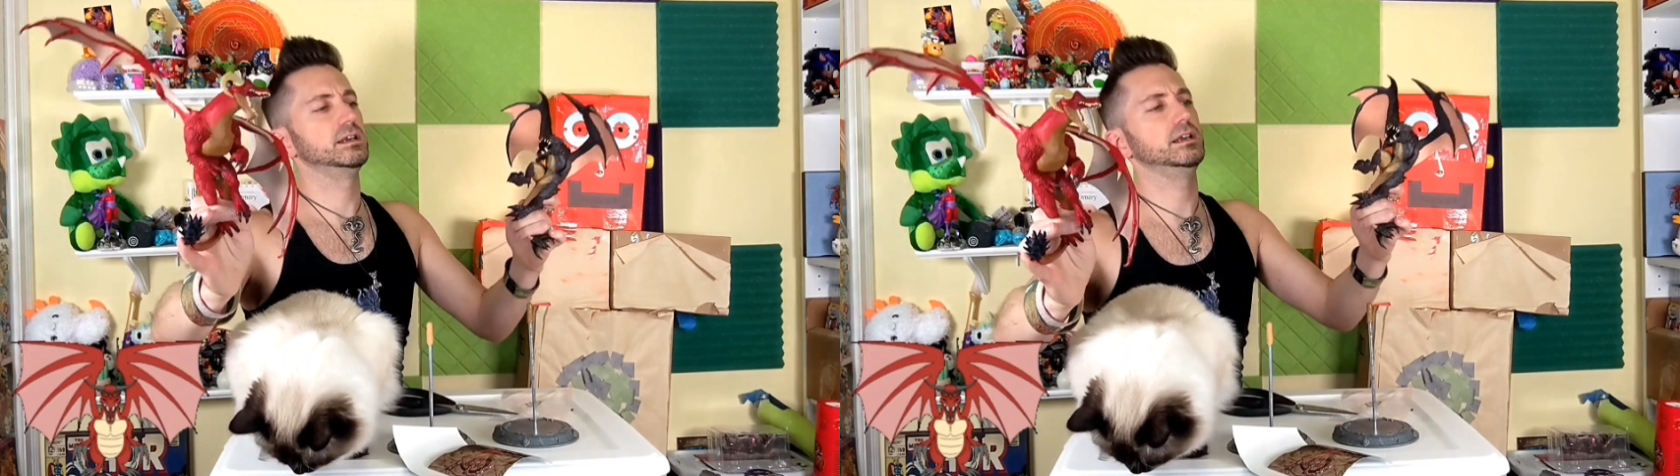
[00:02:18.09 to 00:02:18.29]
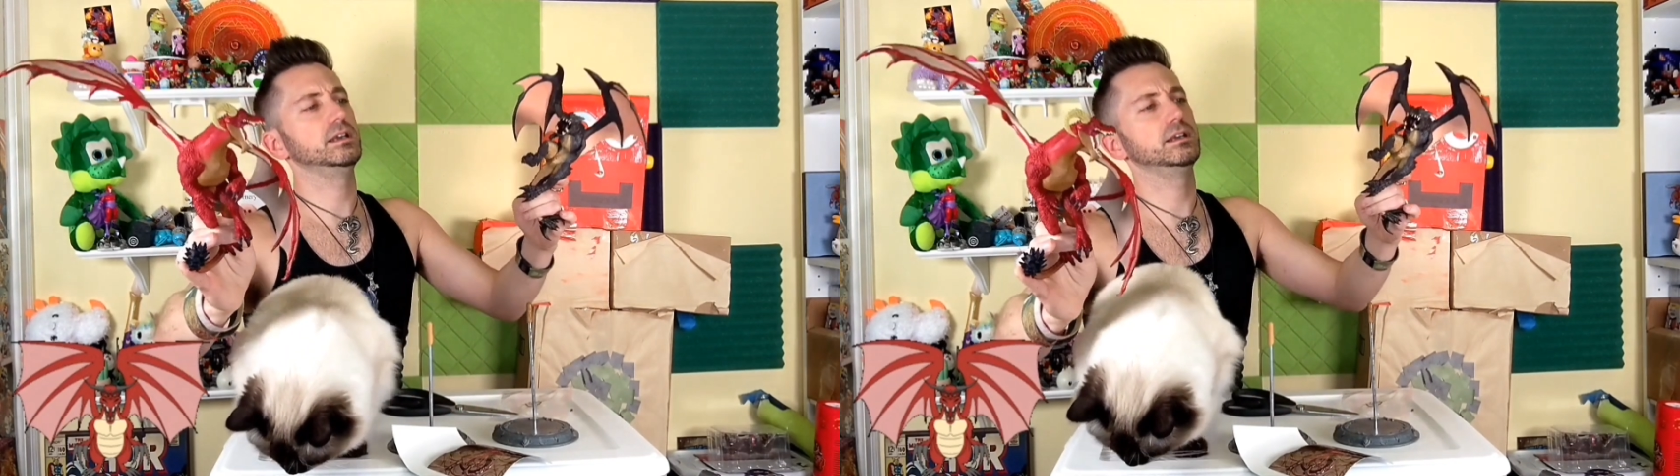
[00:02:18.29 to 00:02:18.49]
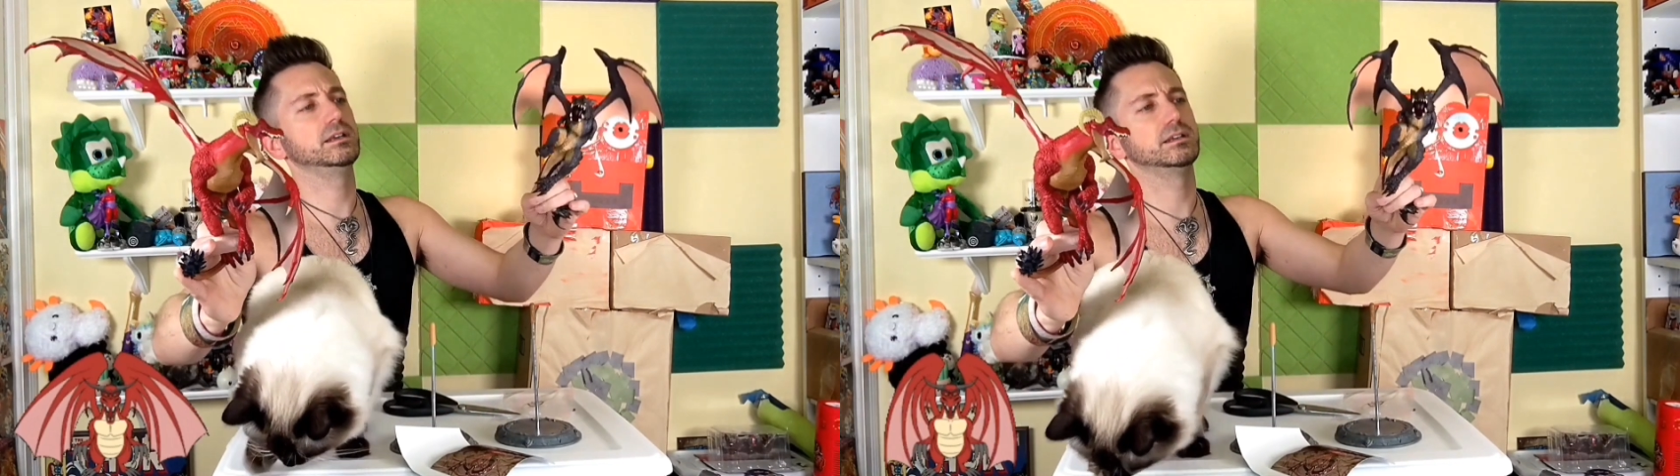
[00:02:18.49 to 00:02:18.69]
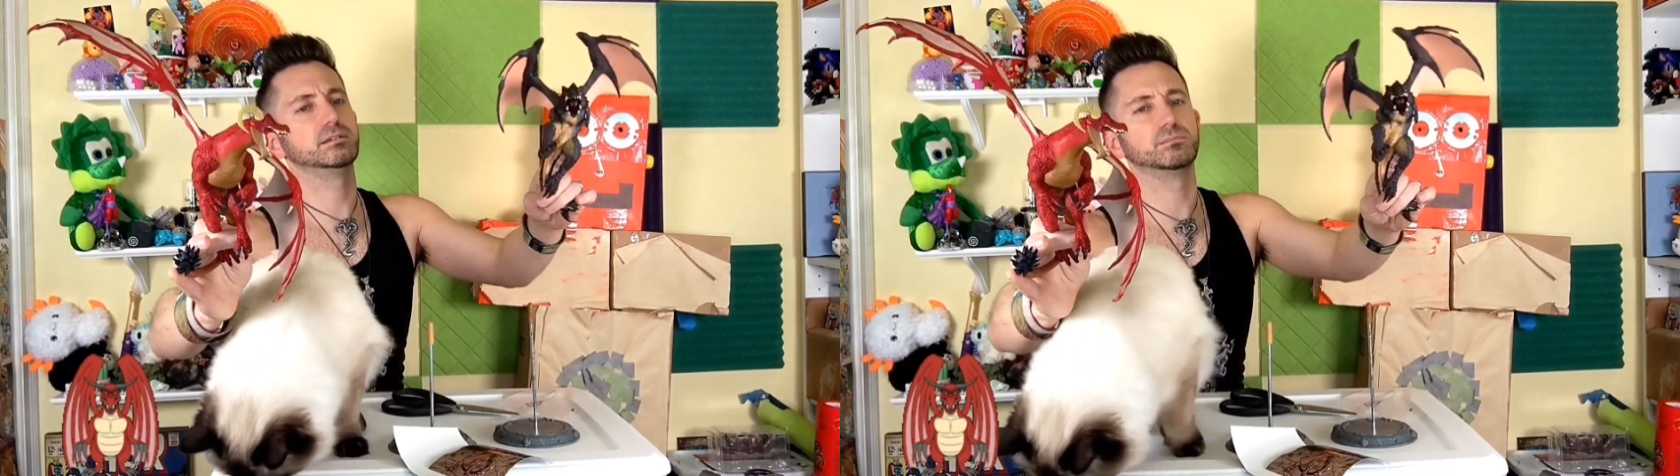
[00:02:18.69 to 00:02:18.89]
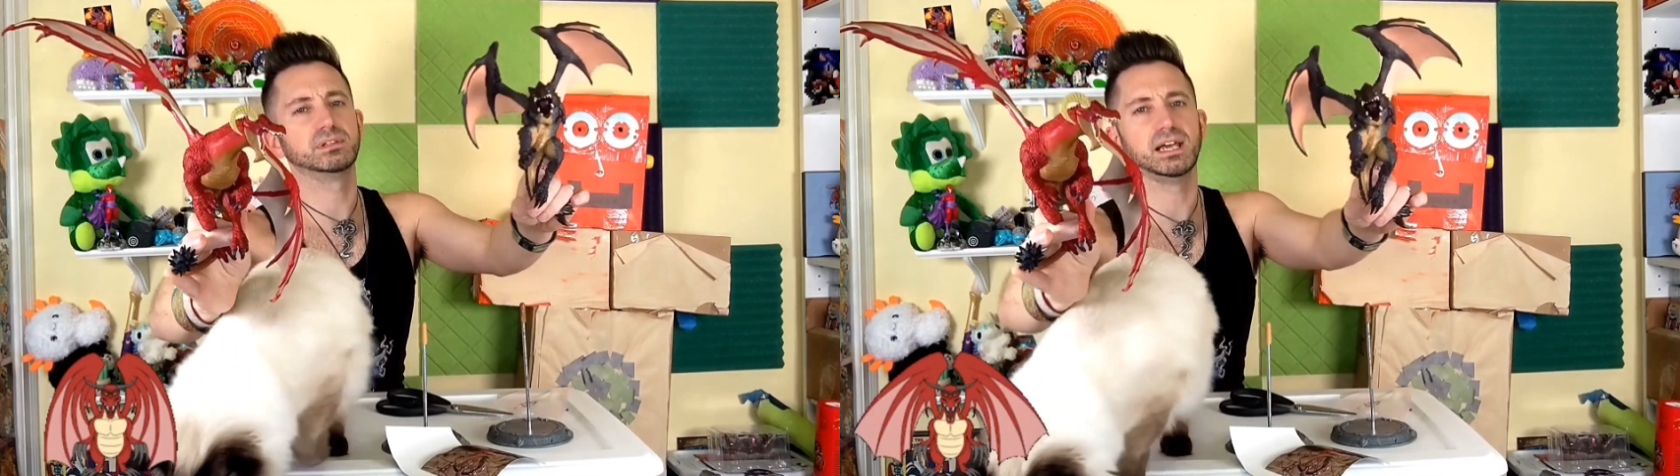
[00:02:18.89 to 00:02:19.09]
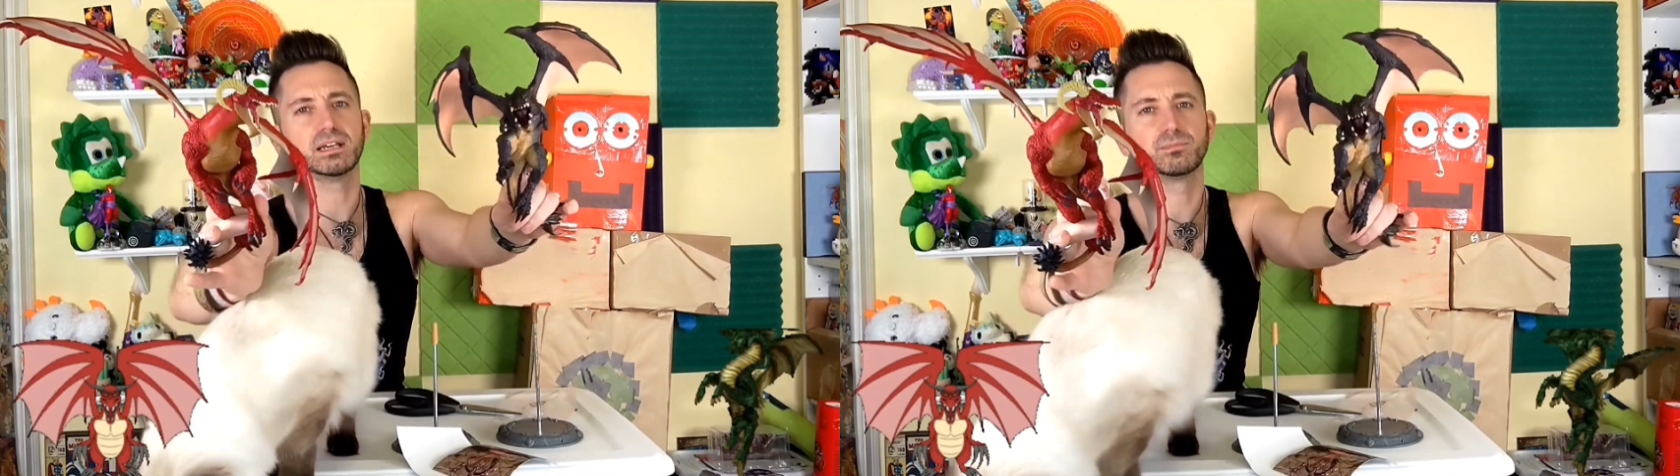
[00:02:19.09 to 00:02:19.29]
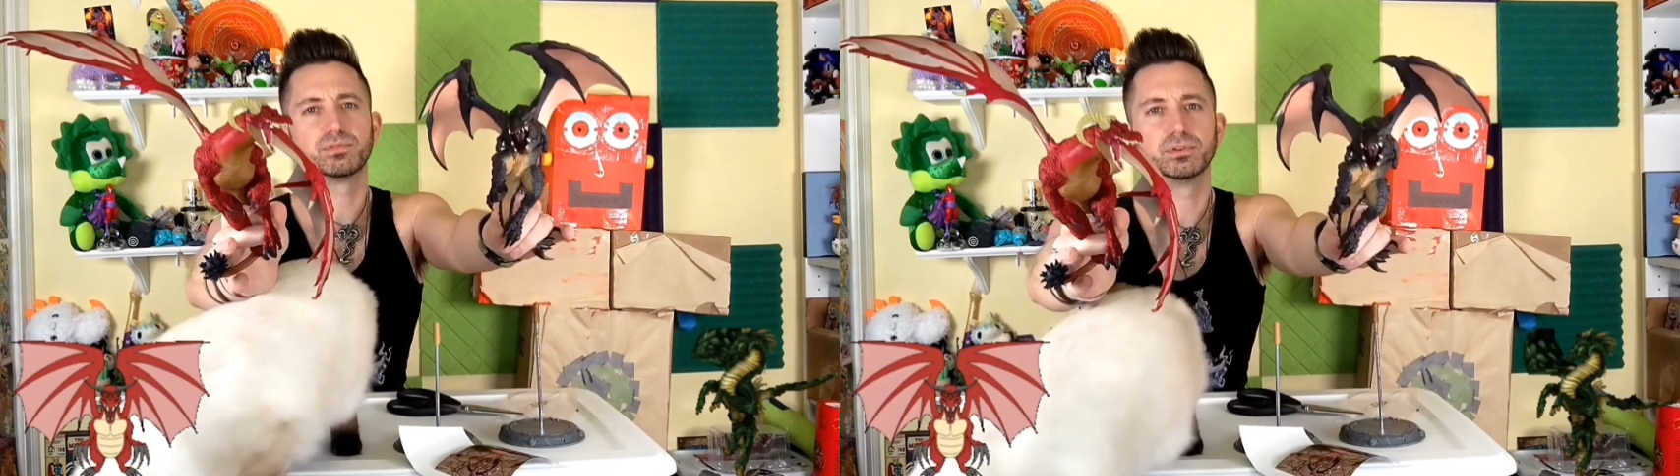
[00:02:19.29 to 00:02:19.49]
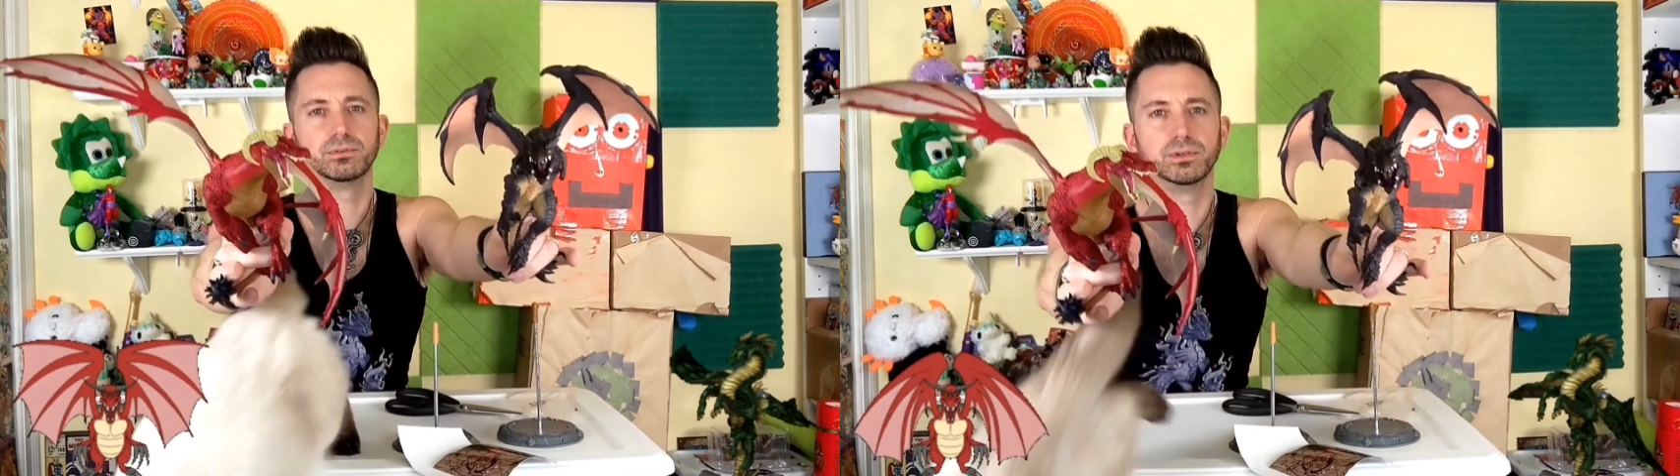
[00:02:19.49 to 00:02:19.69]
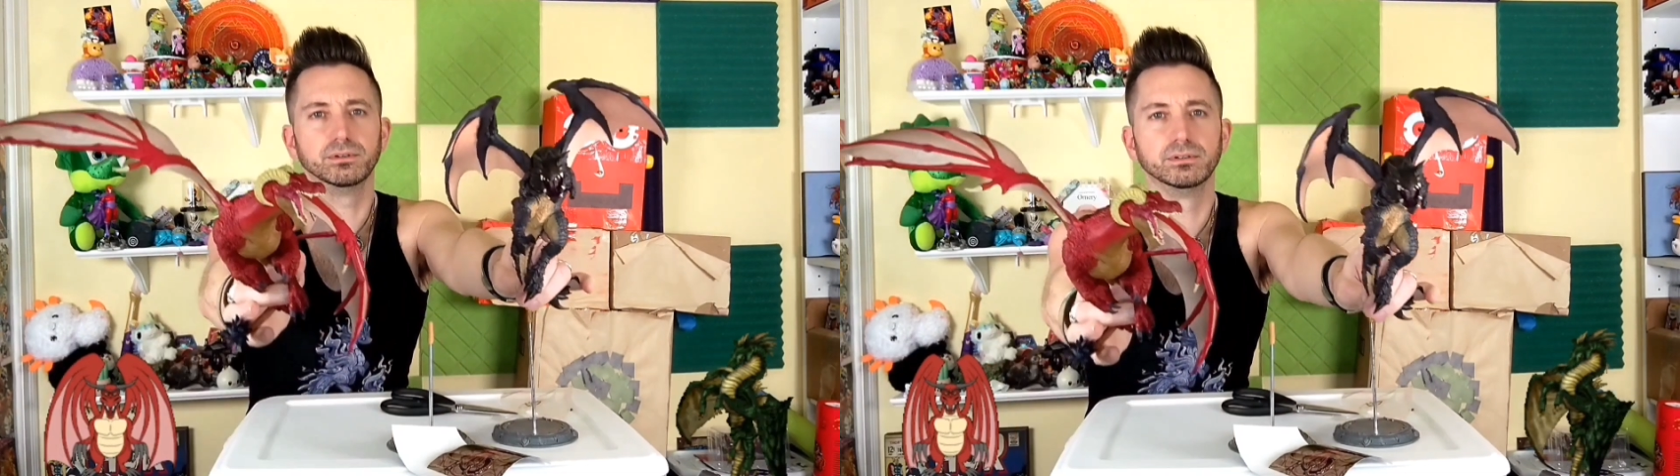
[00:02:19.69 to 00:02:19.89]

and Black Proto.